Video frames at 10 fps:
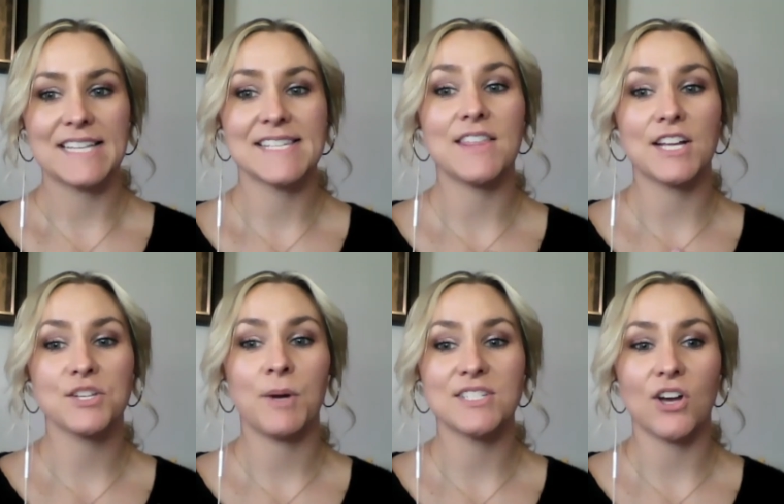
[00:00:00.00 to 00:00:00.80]
I say the... that to
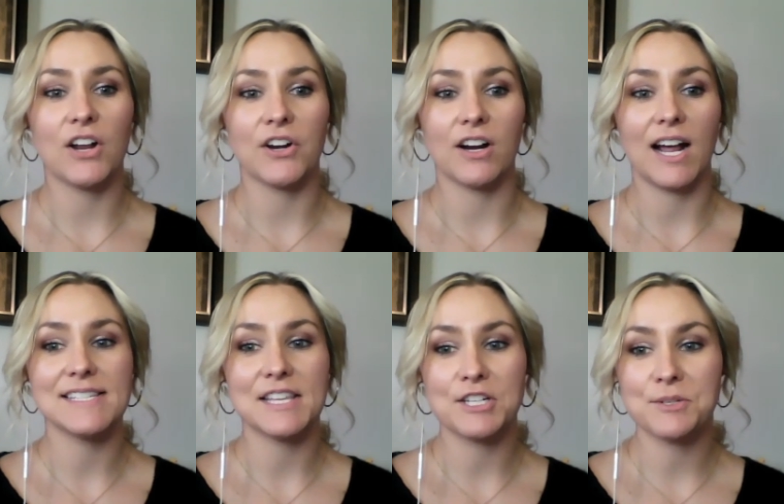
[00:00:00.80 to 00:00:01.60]
my daughter. I
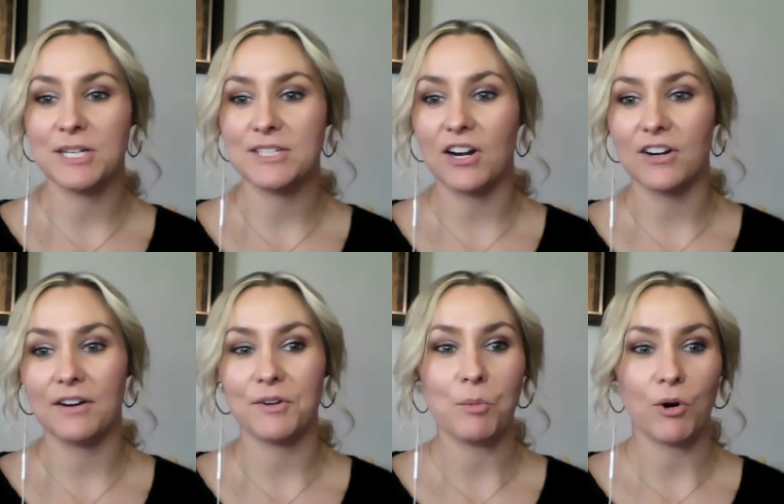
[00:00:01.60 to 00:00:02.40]
say that to my daughter
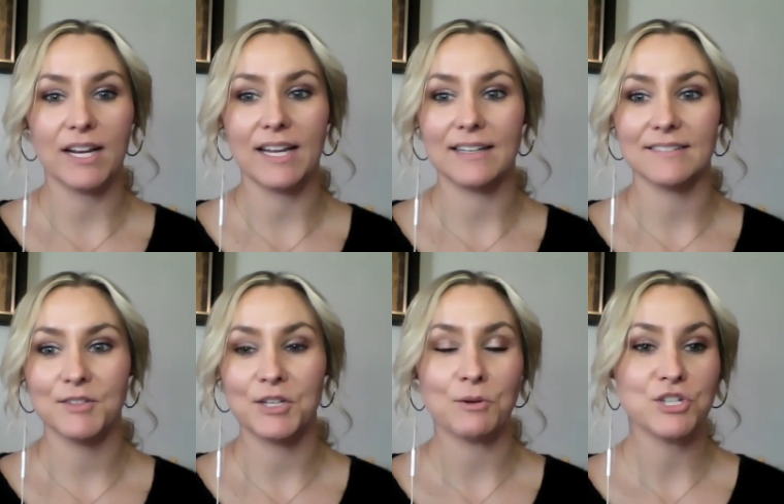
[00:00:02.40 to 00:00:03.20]
every morning.
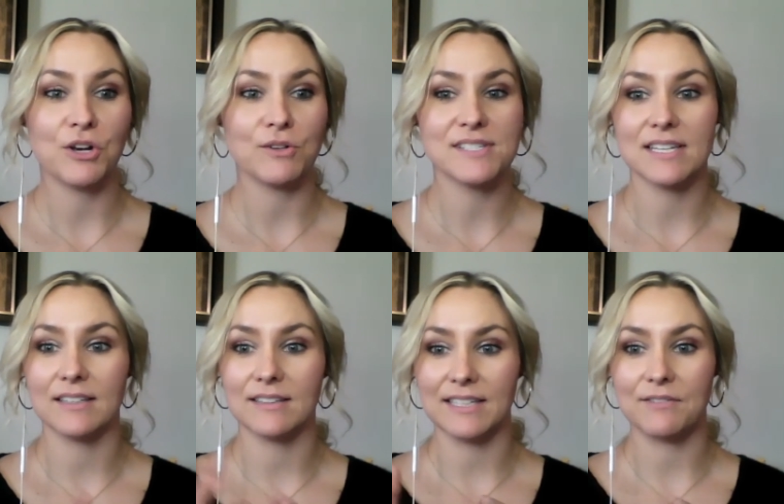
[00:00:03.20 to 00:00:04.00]
You know, she goes to
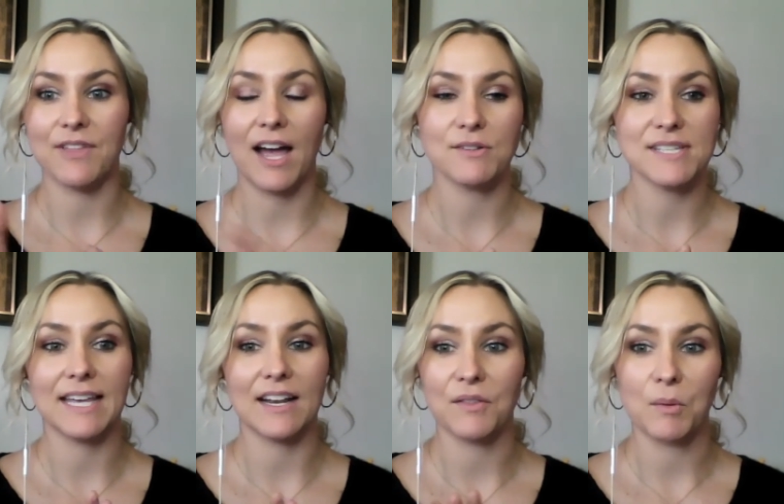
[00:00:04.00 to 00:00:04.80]
leave the house and
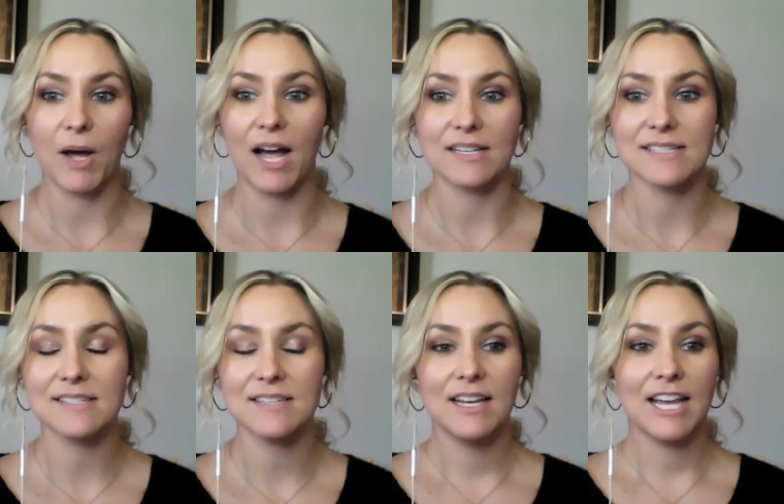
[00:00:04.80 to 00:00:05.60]
get on the bus.
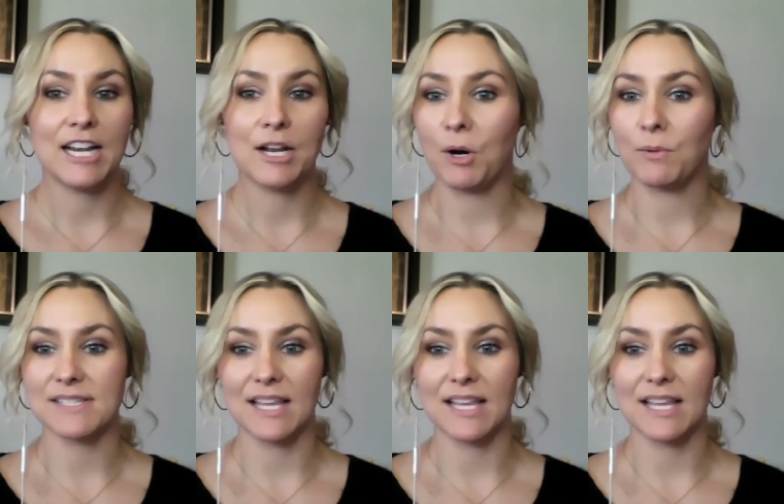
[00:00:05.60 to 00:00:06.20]
And I'm always